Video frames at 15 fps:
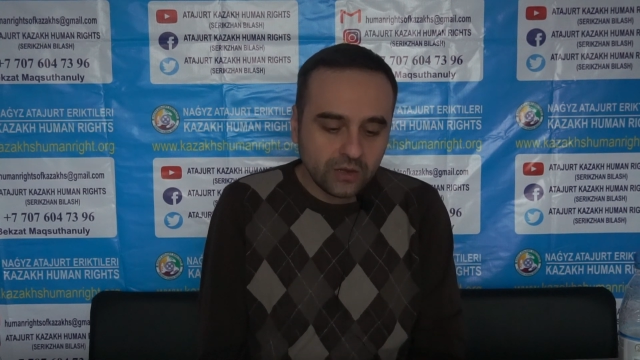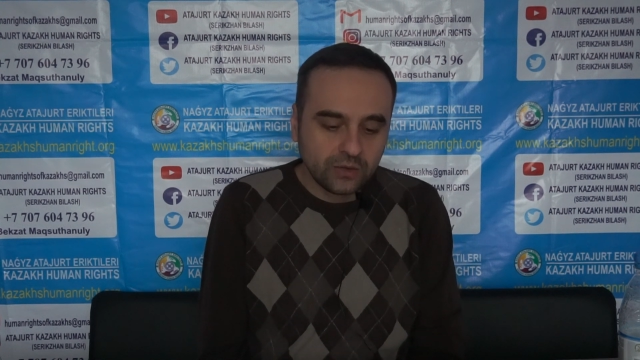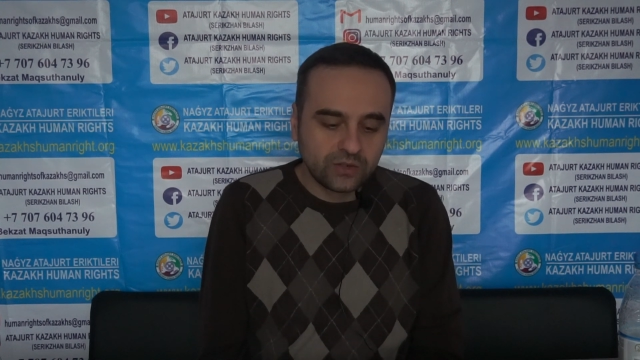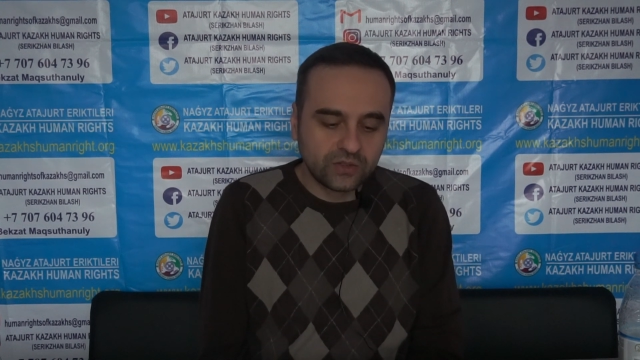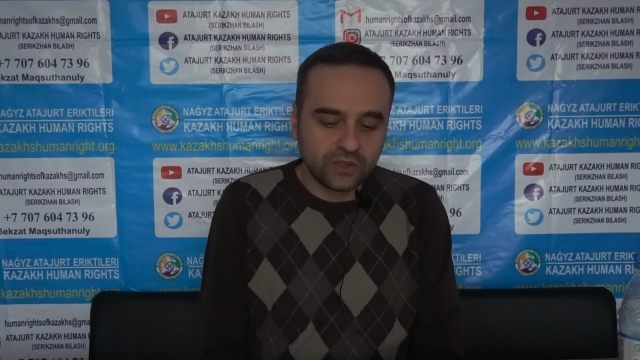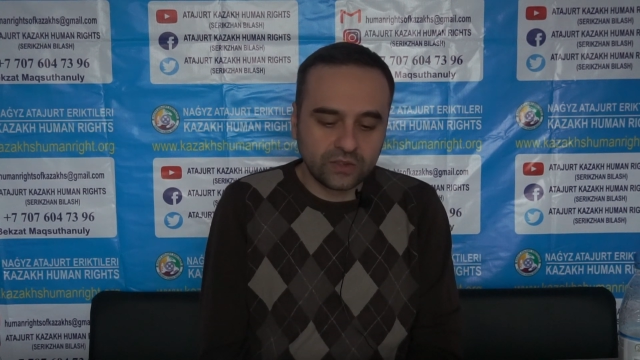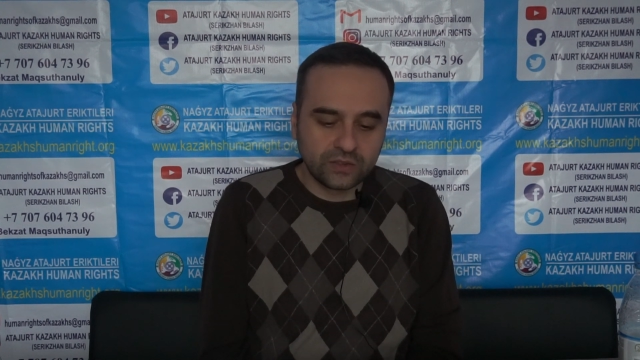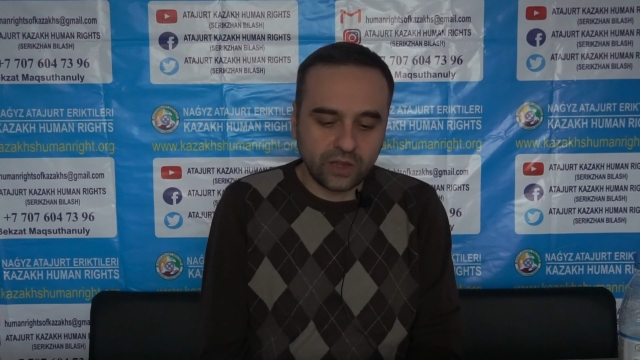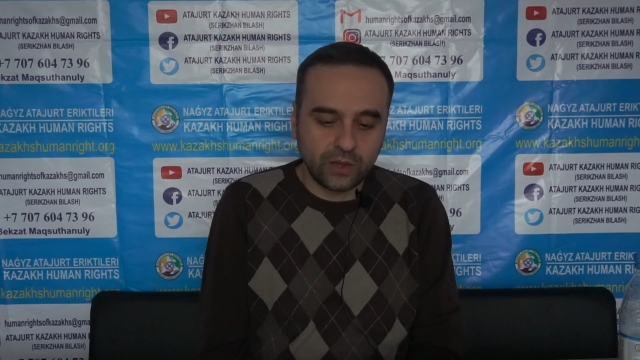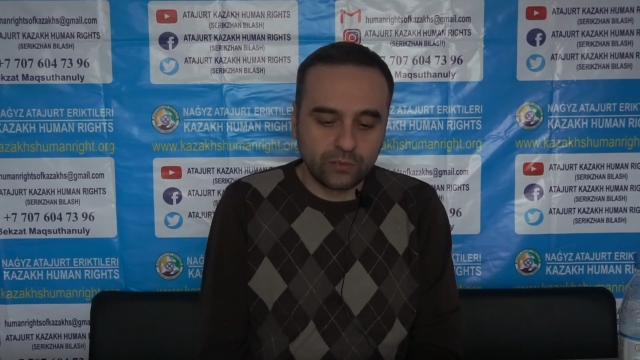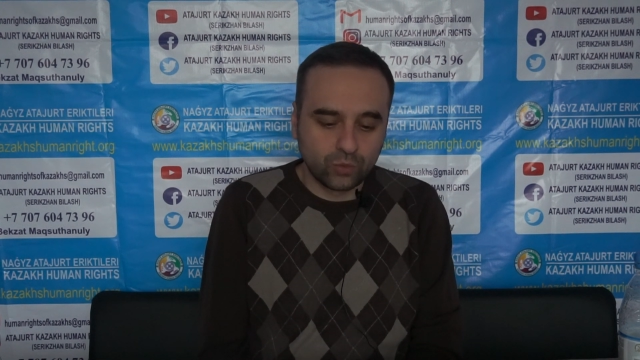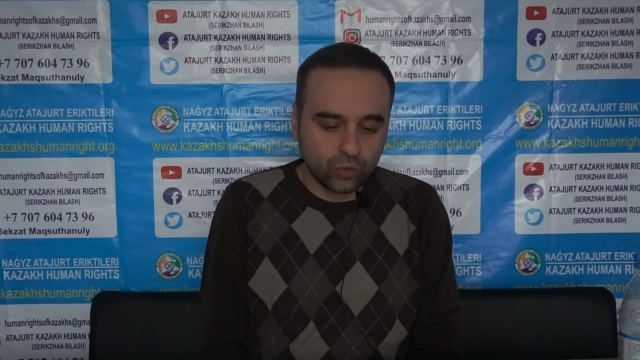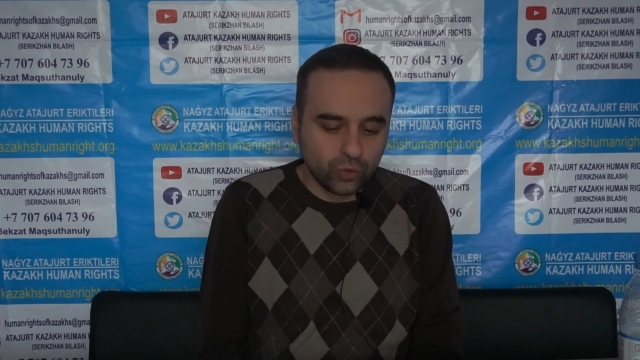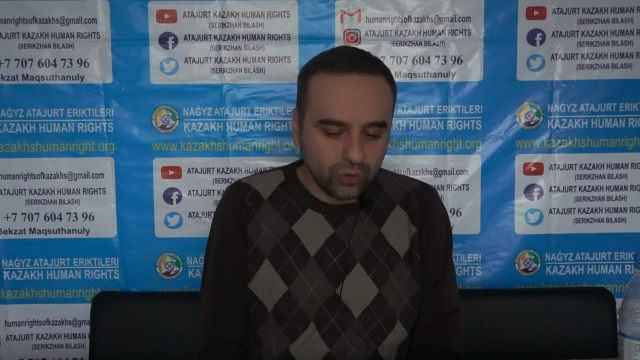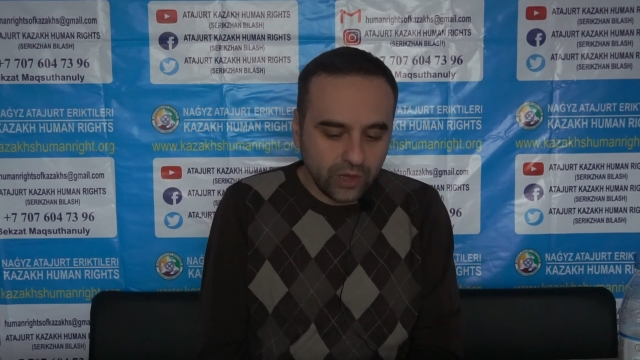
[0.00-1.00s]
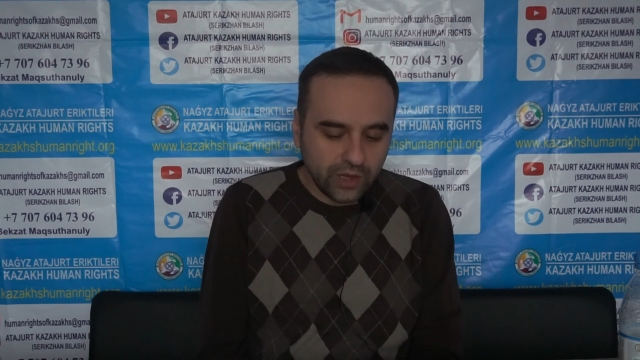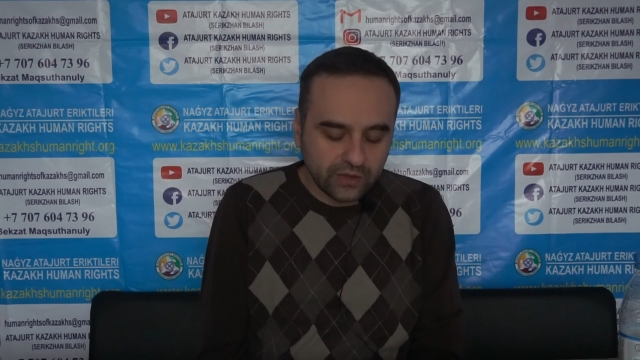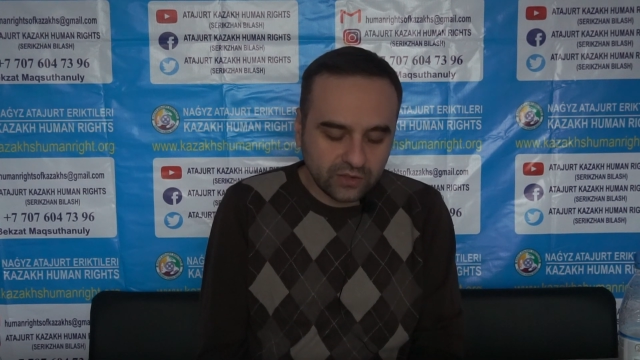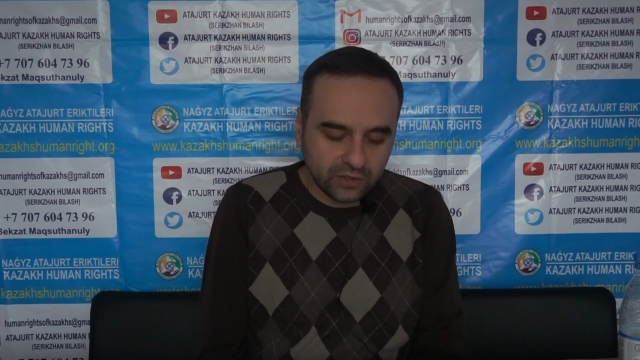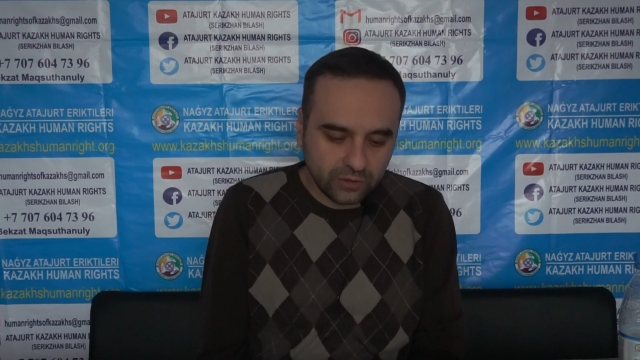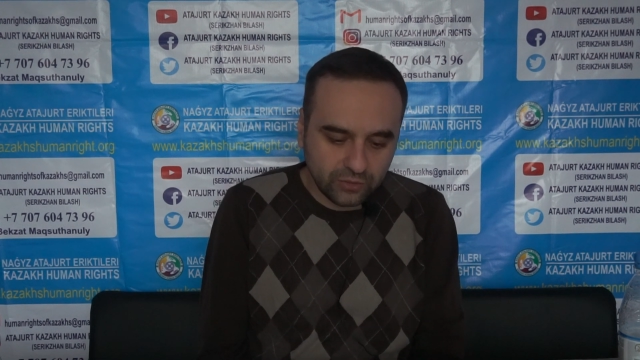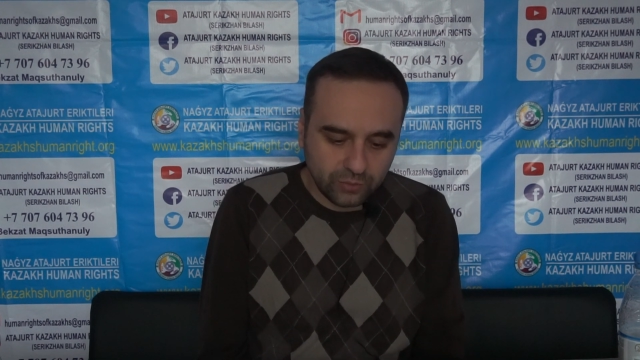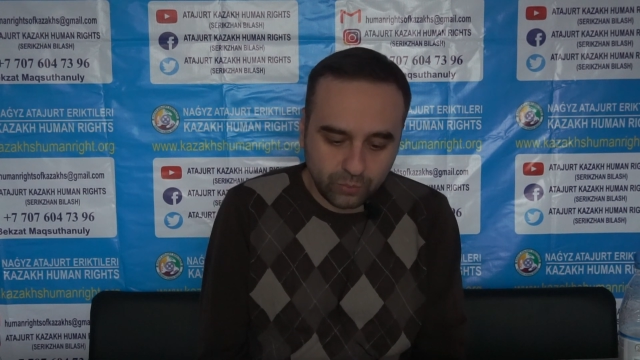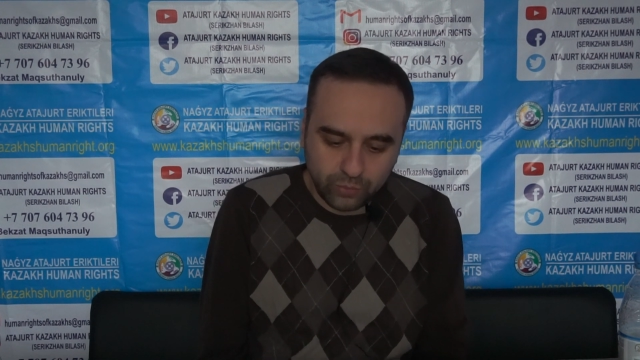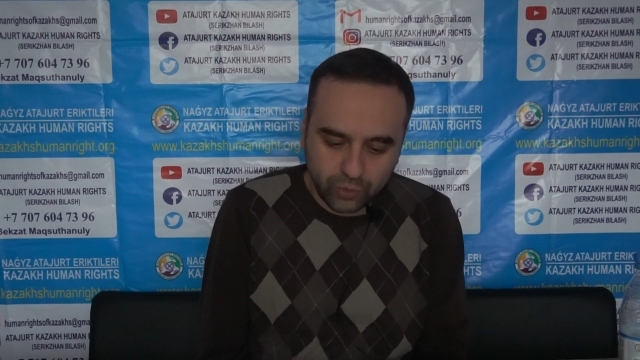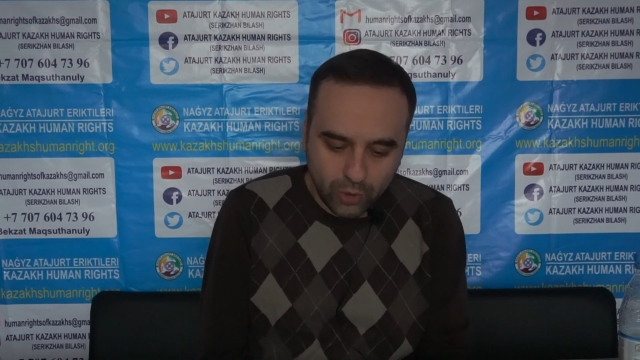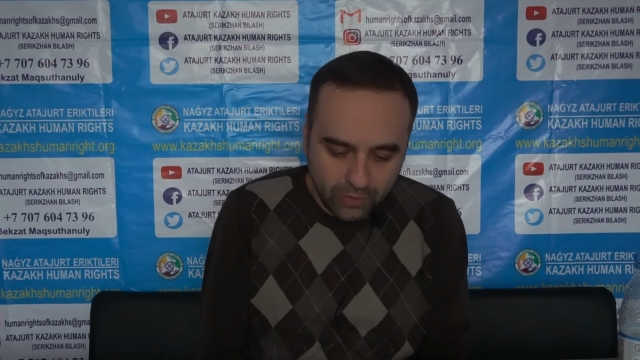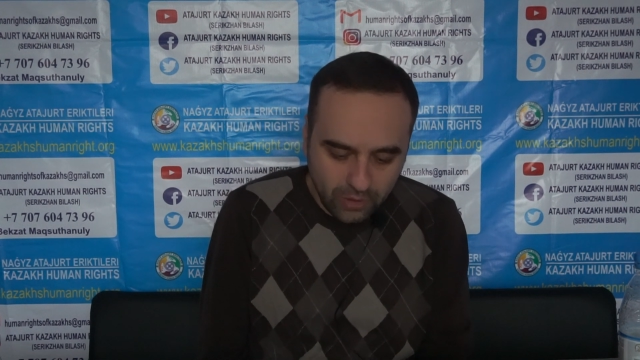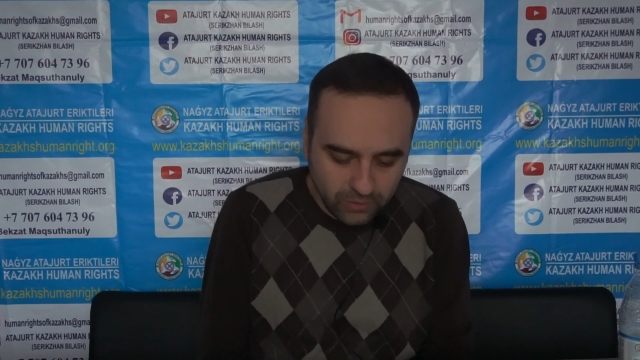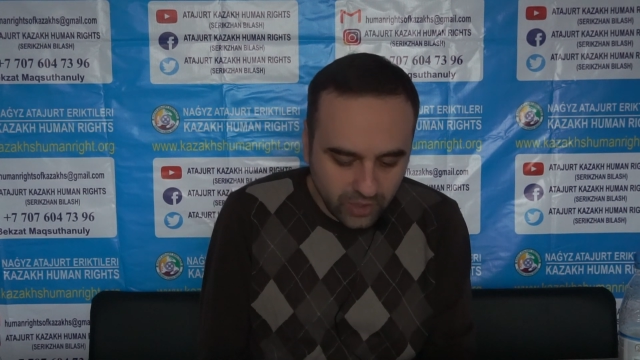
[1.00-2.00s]
Since I am too lazy,
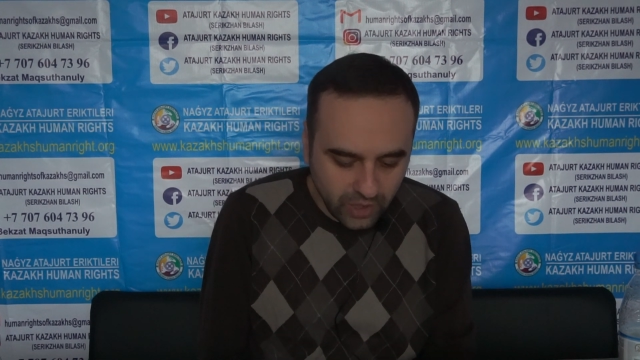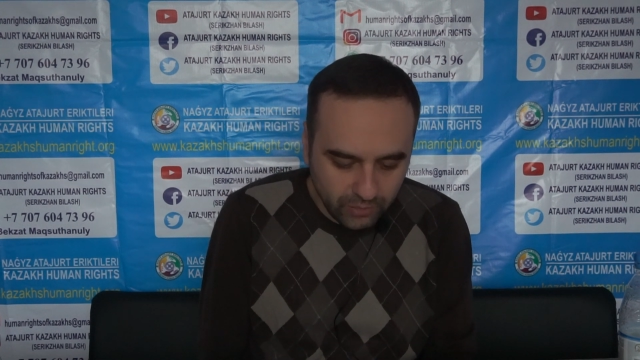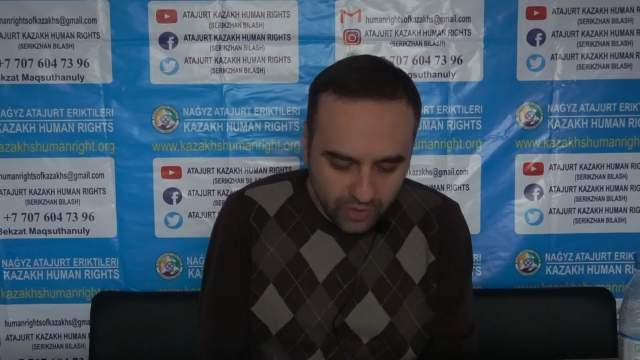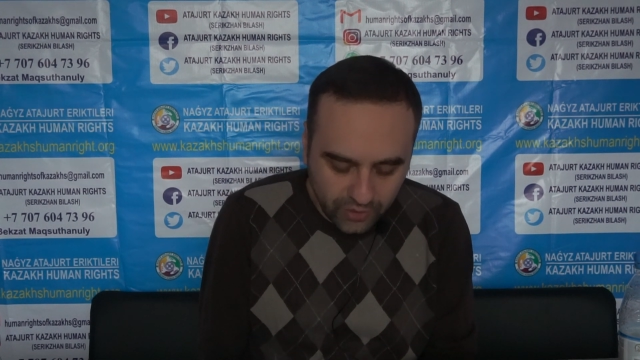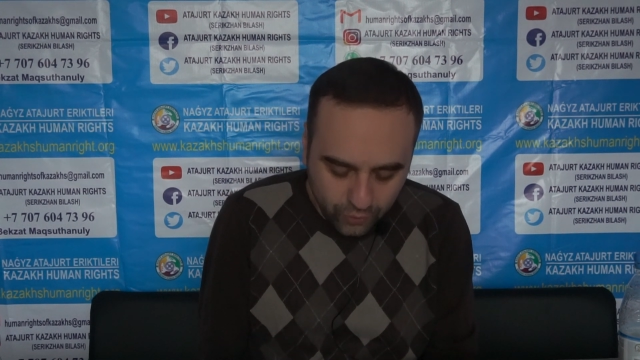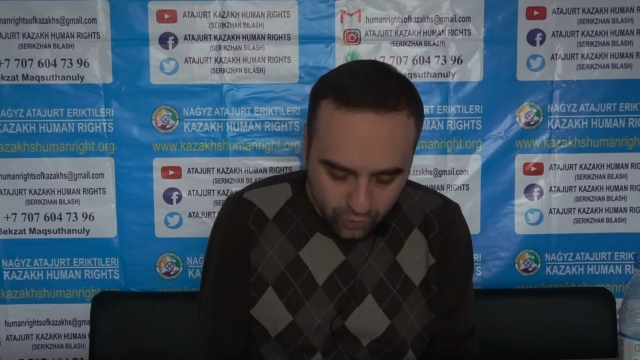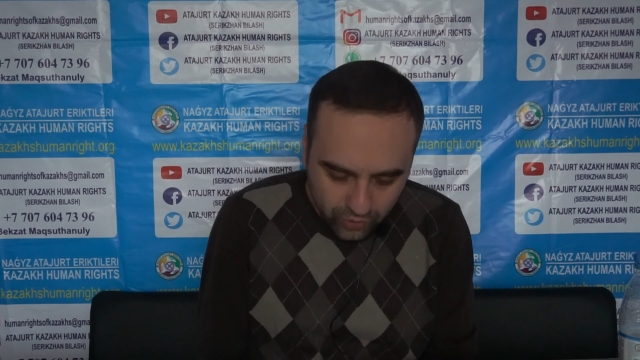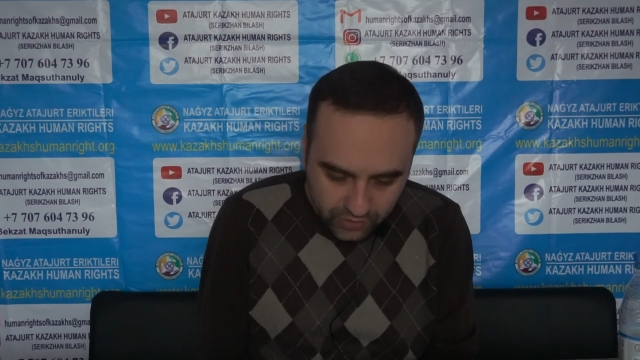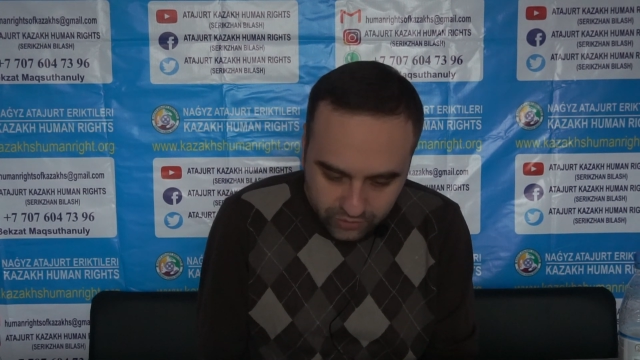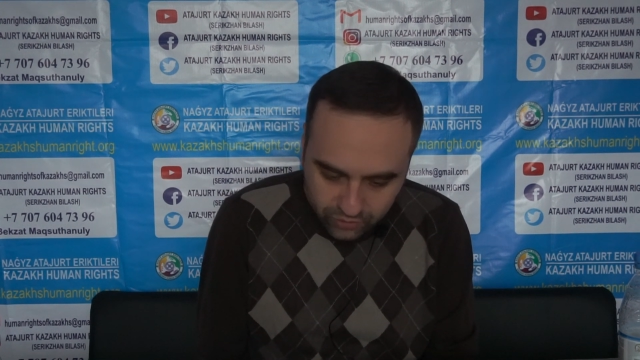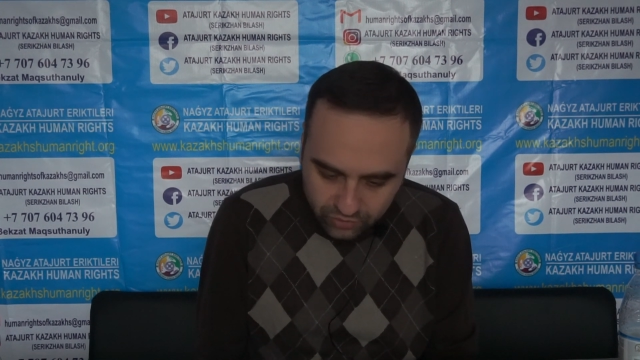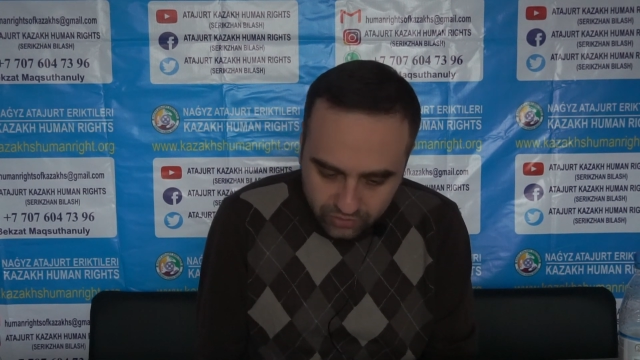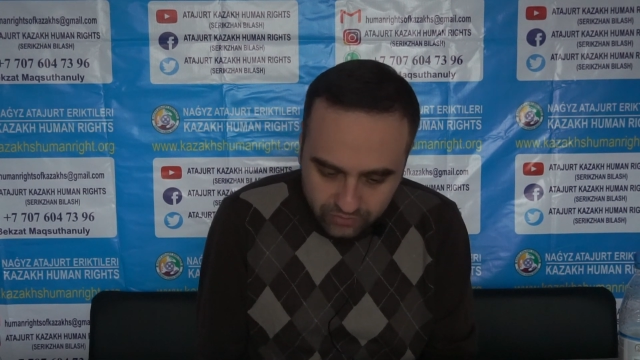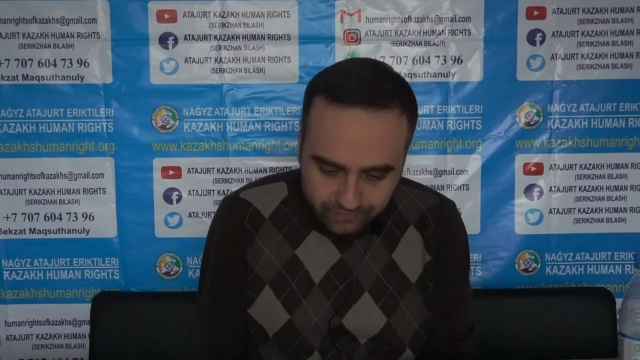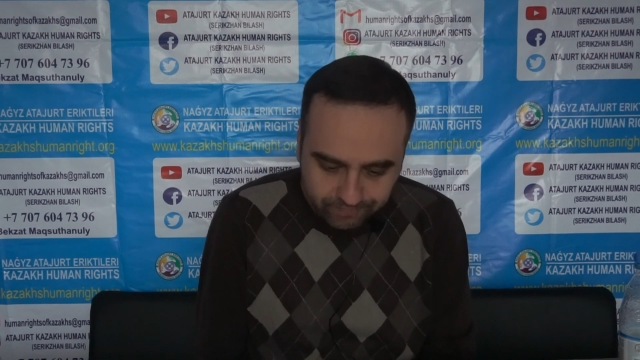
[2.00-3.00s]
probably I'm not going to